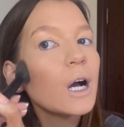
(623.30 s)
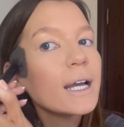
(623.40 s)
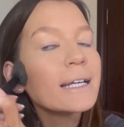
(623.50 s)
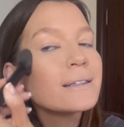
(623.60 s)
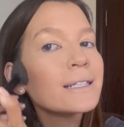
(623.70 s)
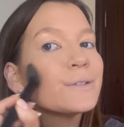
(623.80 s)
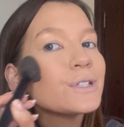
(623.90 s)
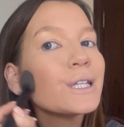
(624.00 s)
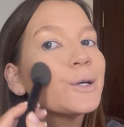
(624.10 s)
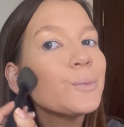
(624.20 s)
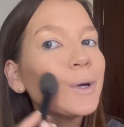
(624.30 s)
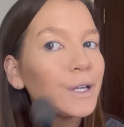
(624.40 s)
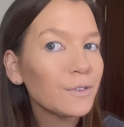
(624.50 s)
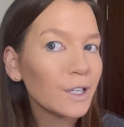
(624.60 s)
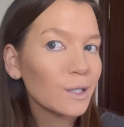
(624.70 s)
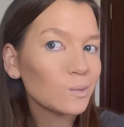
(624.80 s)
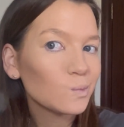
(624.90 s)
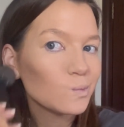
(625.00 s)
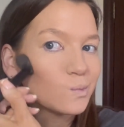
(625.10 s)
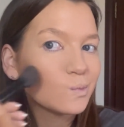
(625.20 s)
it leaves a little bit of a
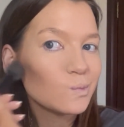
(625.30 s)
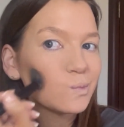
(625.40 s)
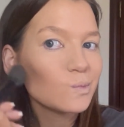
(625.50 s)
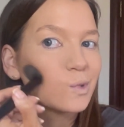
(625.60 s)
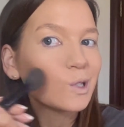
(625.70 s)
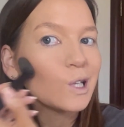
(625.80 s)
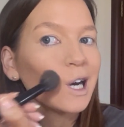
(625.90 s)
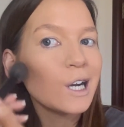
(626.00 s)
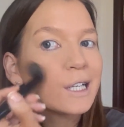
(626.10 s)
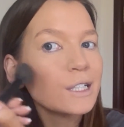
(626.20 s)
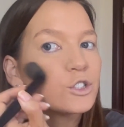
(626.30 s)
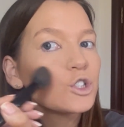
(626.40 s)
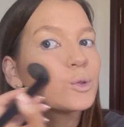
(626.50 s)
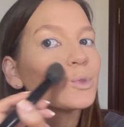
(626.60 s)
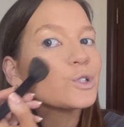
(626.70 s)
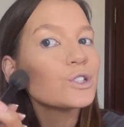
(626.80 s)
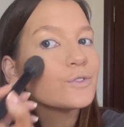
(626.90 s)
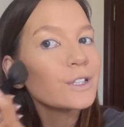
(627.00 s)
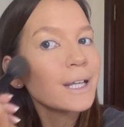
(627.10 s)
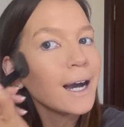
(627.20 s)
line, too much of
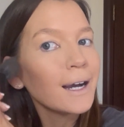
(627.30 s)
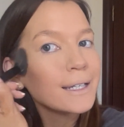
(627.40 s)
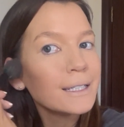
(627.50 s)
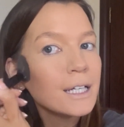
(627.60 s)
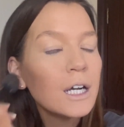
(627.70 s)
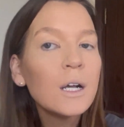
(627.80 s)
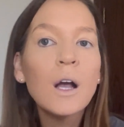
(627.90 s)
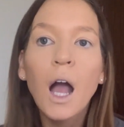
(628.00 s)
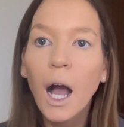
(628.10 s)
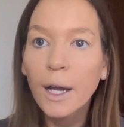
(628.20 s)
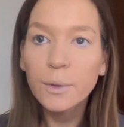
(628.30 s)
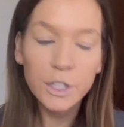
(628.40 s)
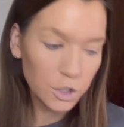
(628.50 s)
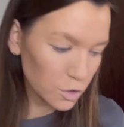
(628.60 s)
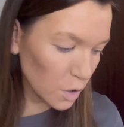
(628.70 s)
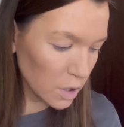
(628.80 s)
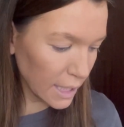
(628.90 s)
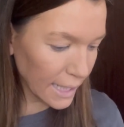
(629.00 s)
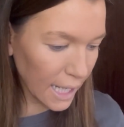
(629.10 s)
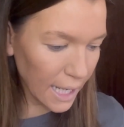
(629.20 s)
a line. I always struggle,
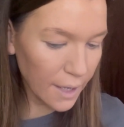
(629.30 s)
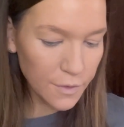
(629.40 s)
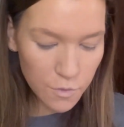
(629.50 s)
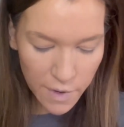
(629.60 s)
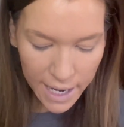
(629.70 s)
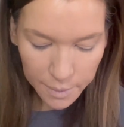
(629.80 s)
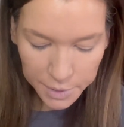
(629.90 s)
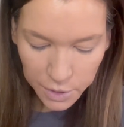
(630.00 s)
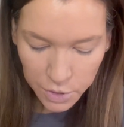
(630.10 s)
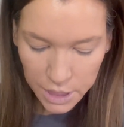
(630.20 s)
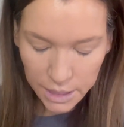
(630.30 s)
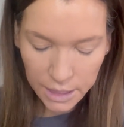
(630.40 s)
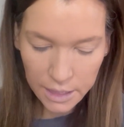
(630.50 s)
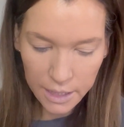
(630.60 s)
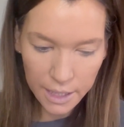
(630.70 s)
like, I have the Rare Beauty